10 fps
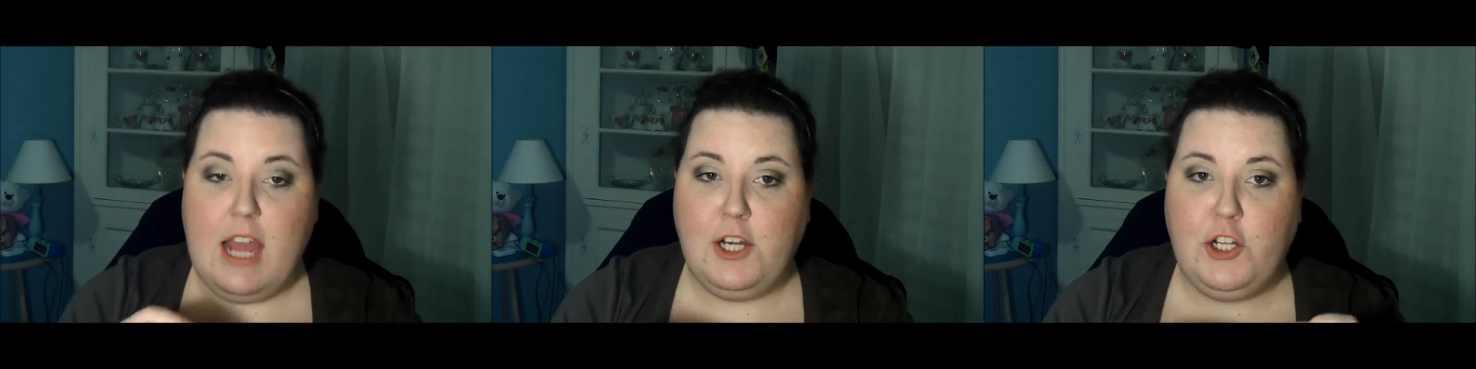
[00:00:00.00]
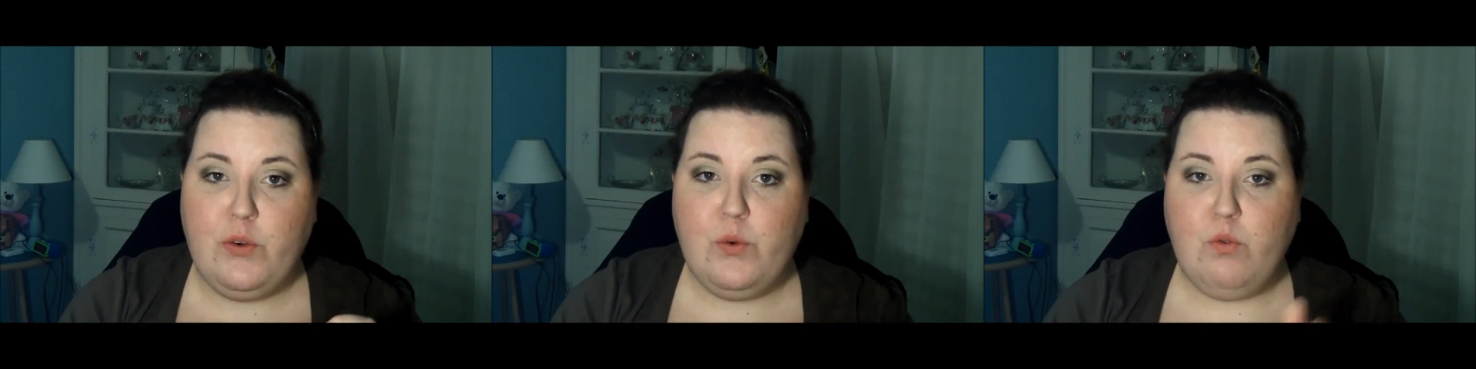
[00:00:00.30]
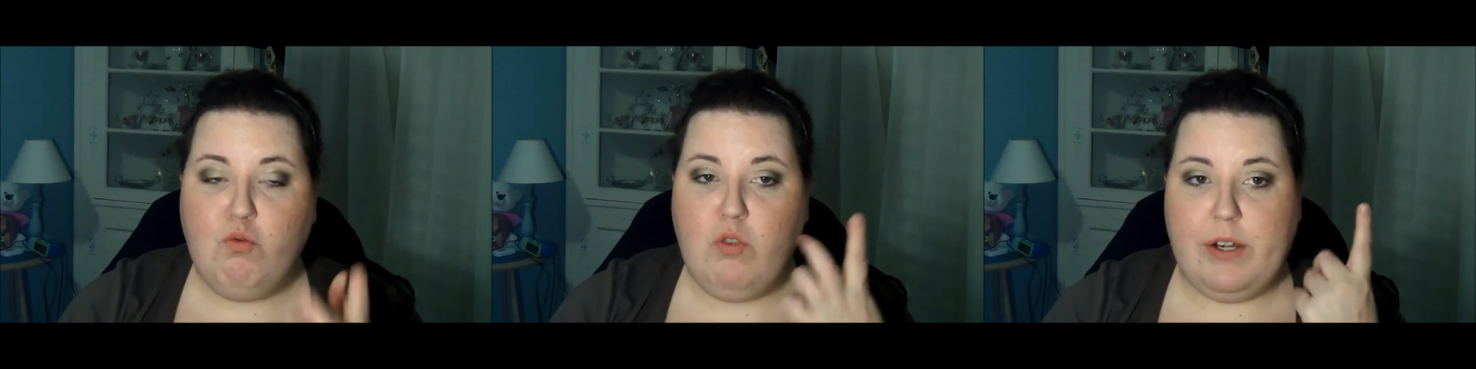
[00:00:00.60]
and you
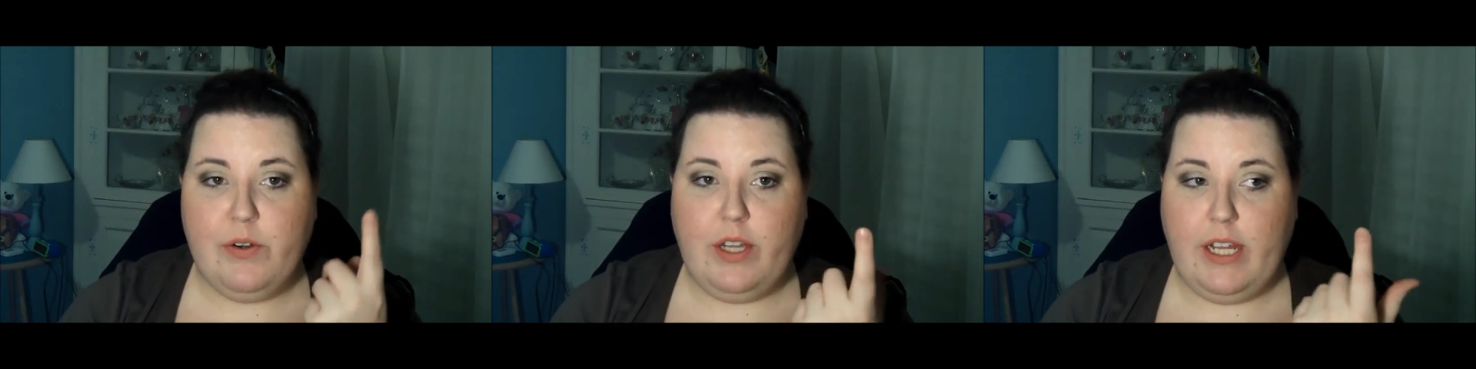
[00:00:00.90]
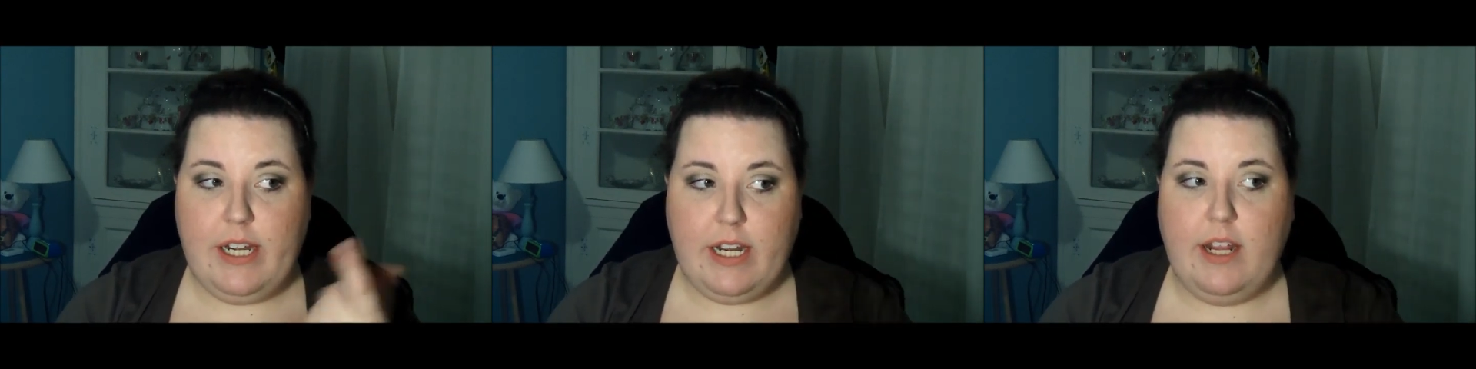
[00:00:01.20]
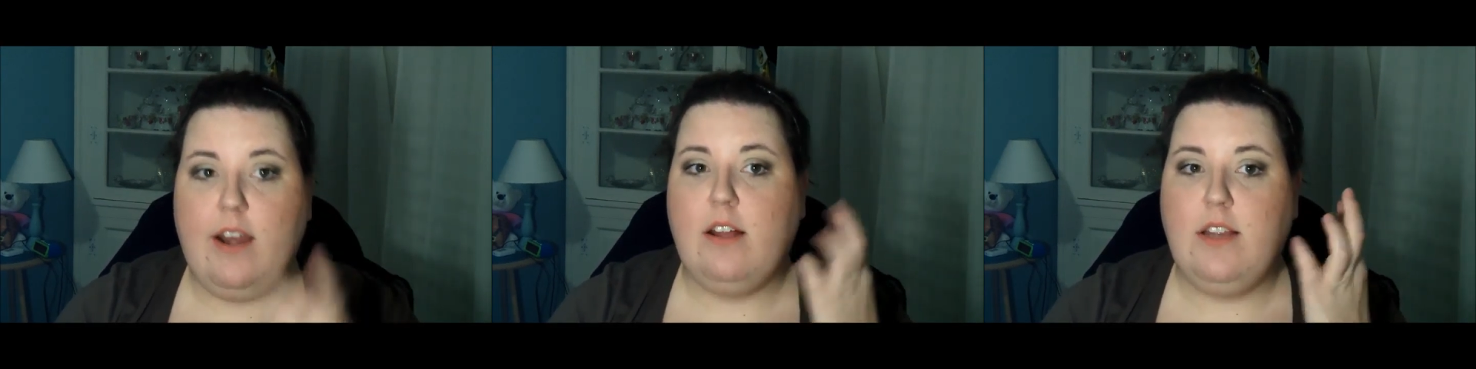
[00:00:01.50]
literally
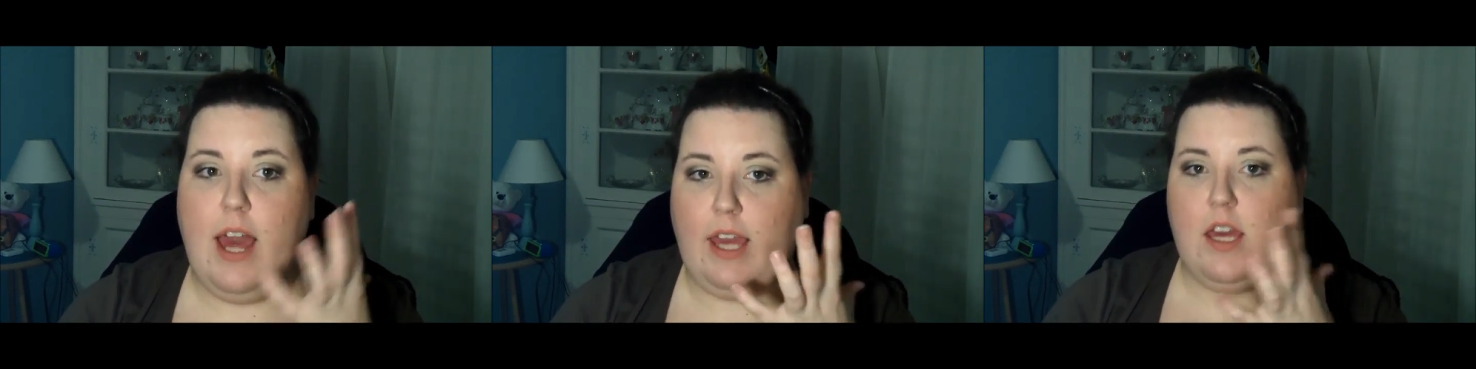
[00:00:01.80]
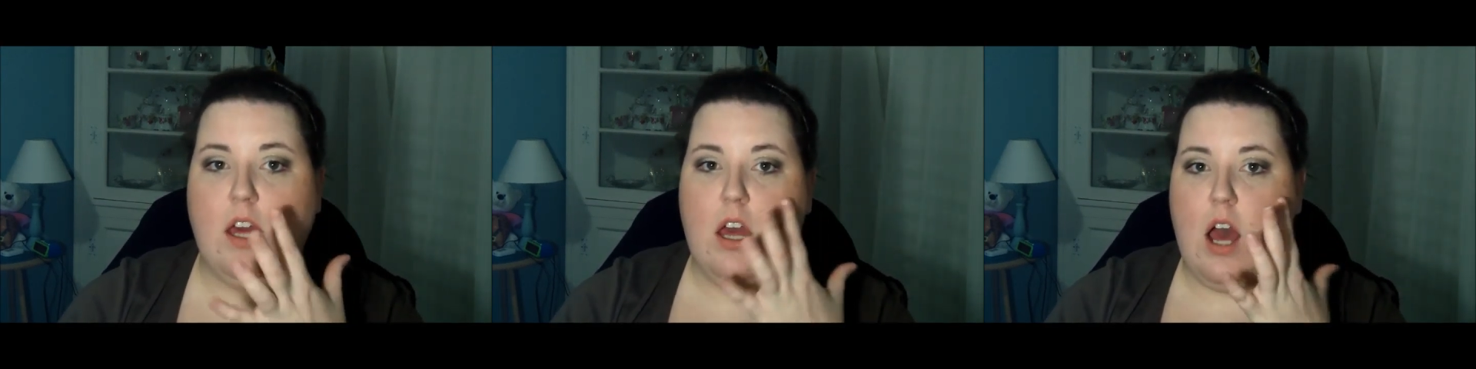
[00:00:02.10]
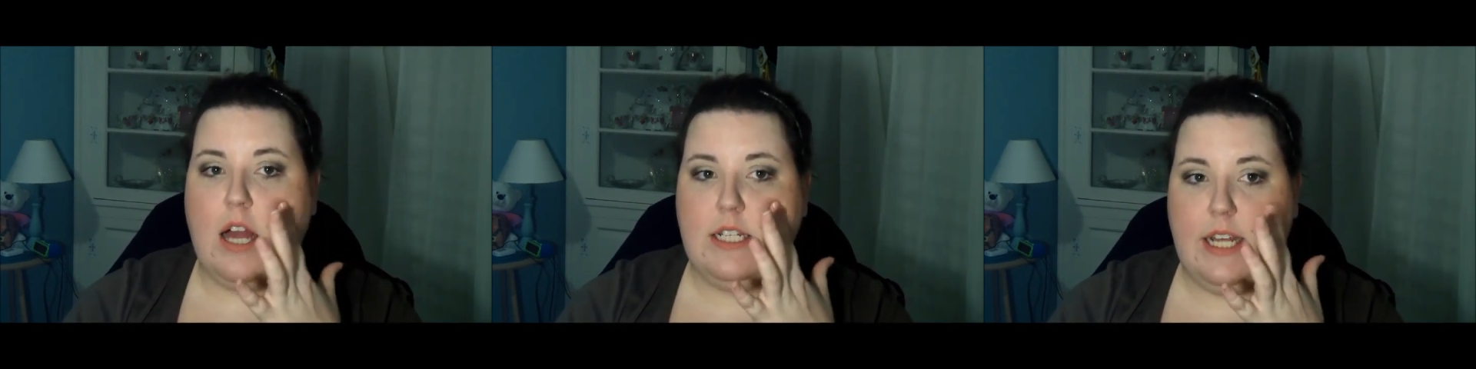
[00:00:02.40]
need like
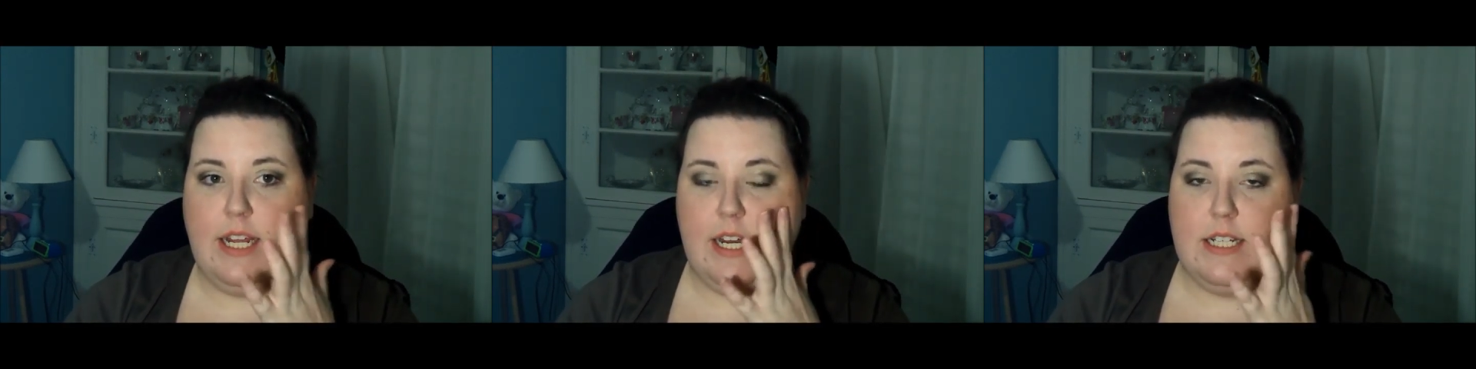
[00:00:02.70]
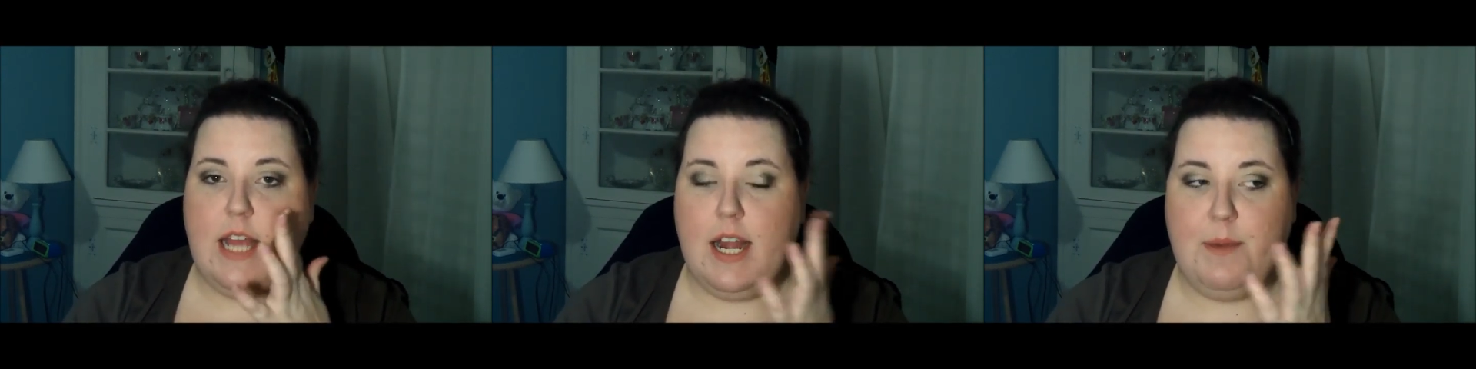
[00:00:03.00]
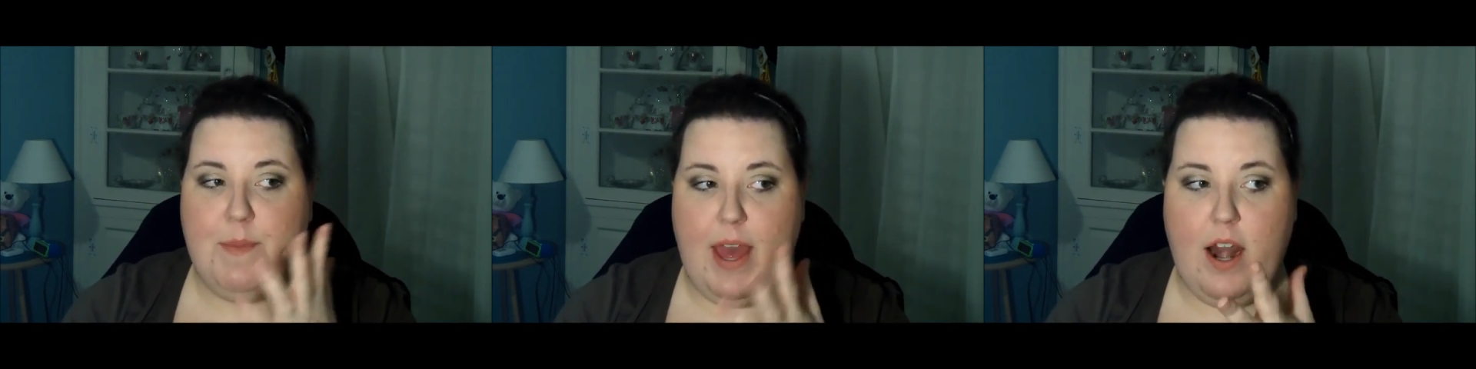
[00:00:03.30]
a teeny
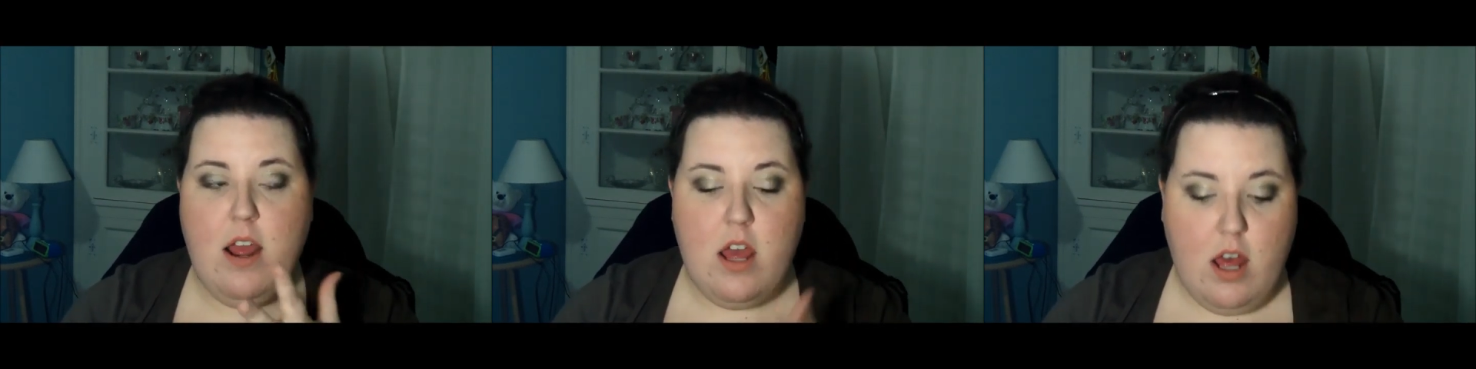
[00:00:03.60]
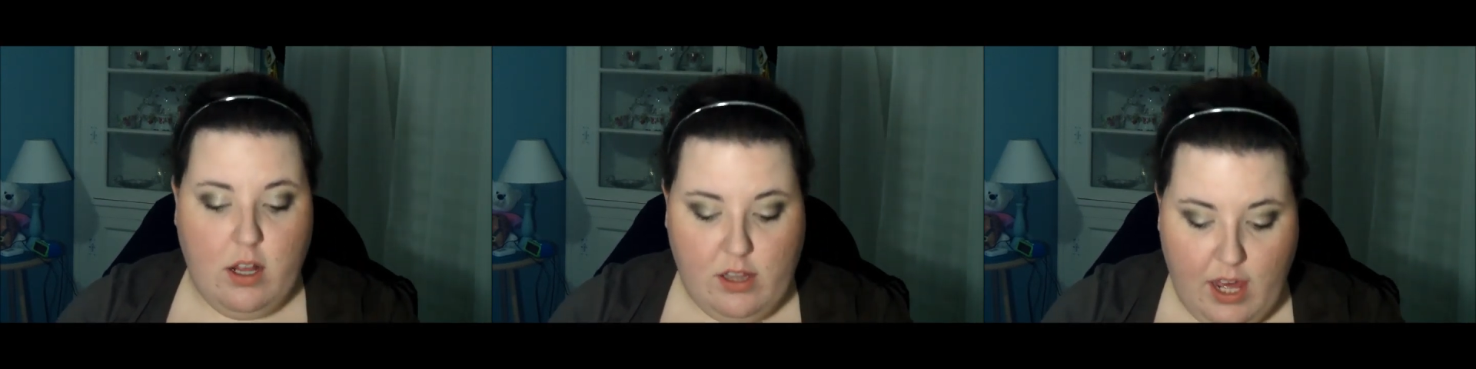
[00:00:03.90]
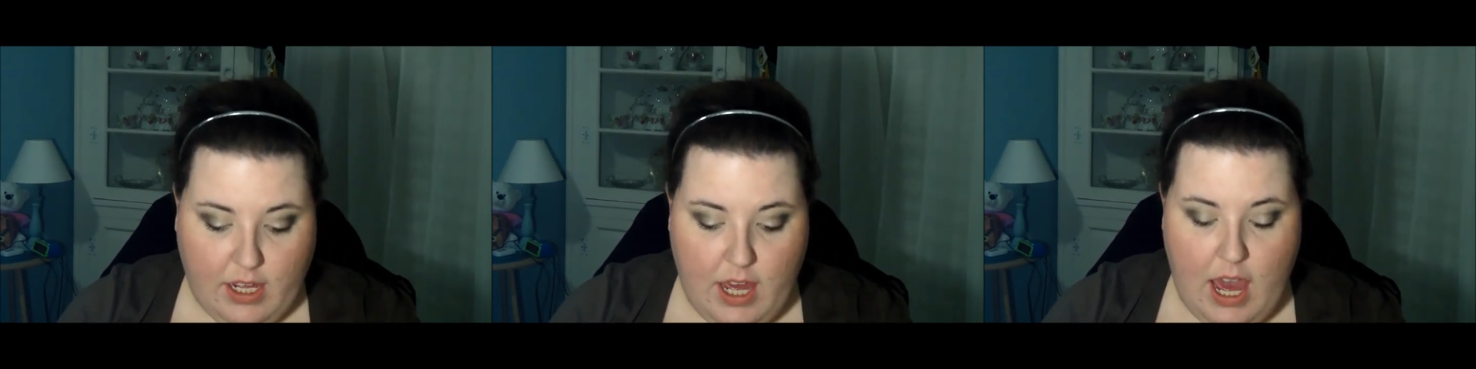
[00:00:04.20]
tiny bit,
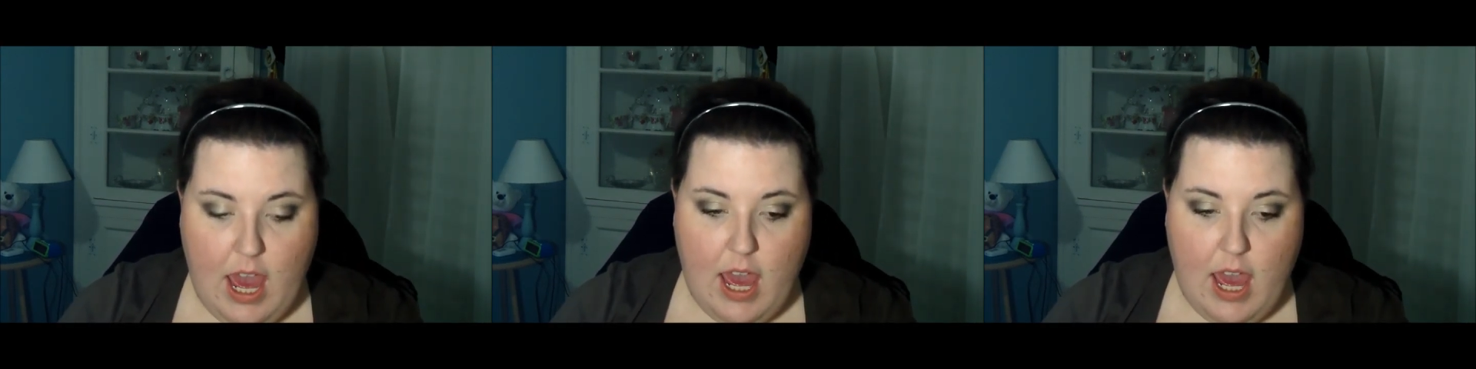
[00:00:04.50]
like